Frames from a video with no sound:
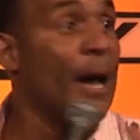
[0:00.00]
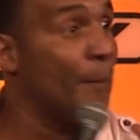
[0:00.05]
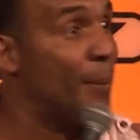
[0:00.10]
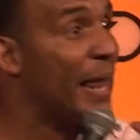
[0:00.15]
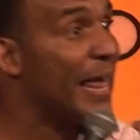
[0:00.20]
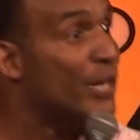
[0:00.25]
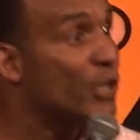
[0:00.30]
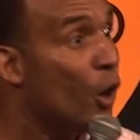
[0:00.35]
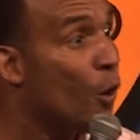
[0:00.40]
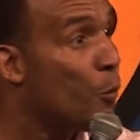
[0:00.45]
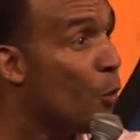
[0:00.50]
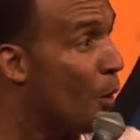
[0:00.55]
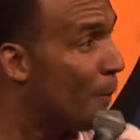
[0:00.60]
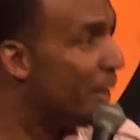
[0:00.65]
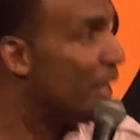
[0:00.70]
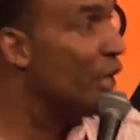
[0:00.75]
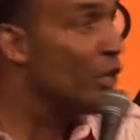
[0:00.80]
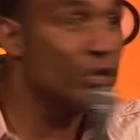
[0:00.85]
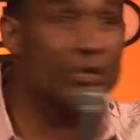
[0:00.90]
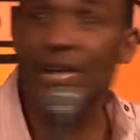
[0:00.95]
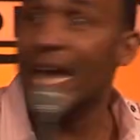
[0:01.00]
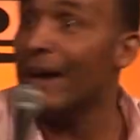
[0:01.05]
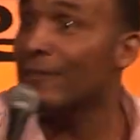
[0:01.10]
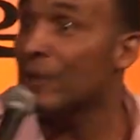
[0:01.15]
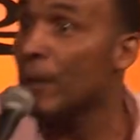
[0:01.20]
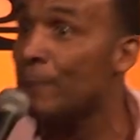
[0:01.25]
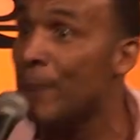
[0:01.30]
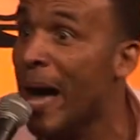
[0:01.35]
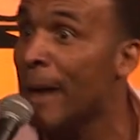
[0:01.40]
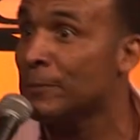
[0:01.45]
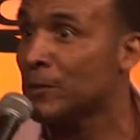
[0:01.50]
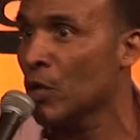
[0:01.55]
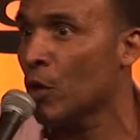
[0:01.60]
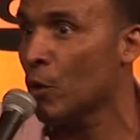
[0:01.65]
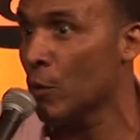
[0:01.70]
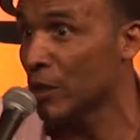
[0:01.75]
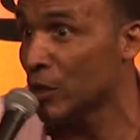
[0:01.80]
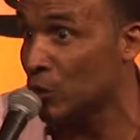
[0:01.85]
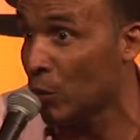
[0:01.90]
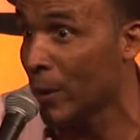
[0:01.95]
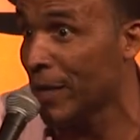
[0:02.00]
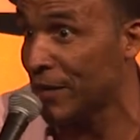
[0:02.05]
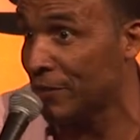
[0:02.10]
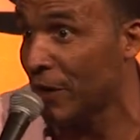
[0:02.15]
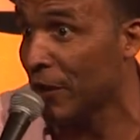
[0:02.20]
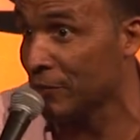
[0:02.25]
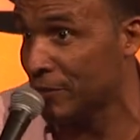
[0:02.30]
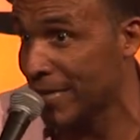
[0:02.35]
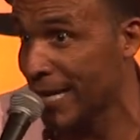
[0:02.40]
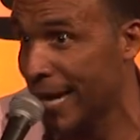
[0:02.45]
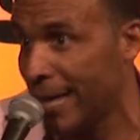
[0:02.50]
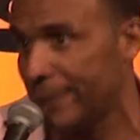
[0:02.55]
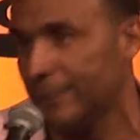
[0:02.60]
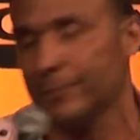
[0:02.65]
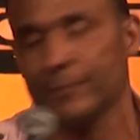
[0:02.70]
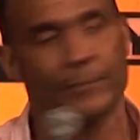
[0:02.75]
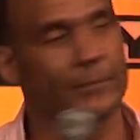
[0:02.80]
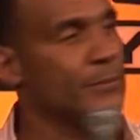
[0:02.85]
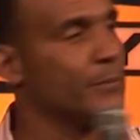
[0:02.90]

But like, no, woman, she gave me the popsicle in 2013.